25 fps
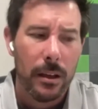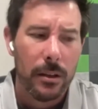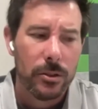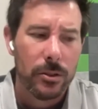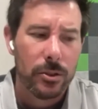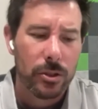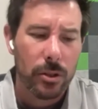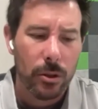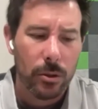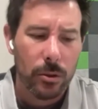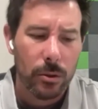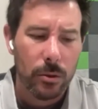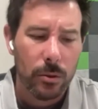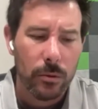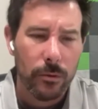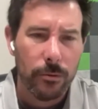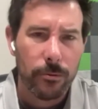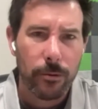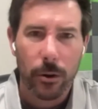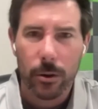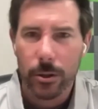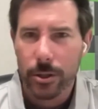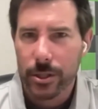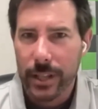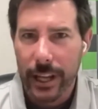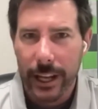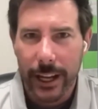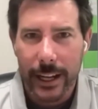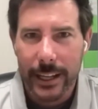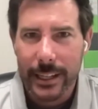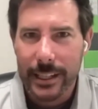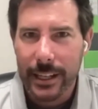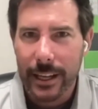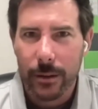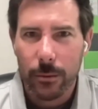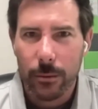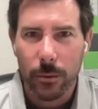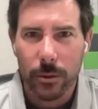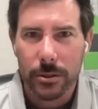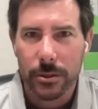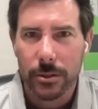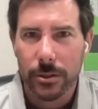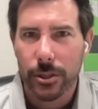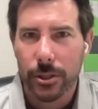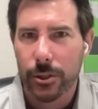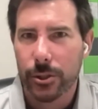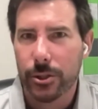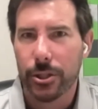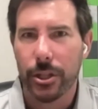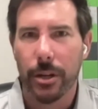so first thing I did was
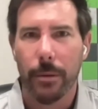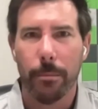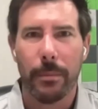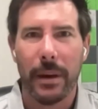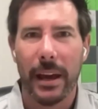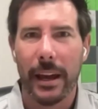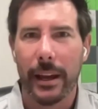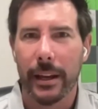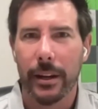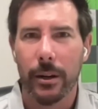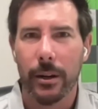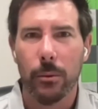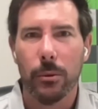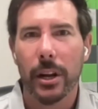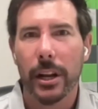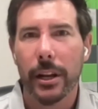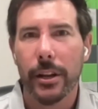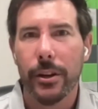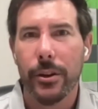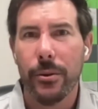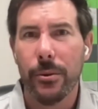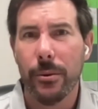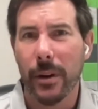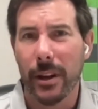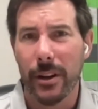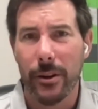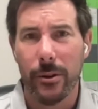just jump back into what I knew.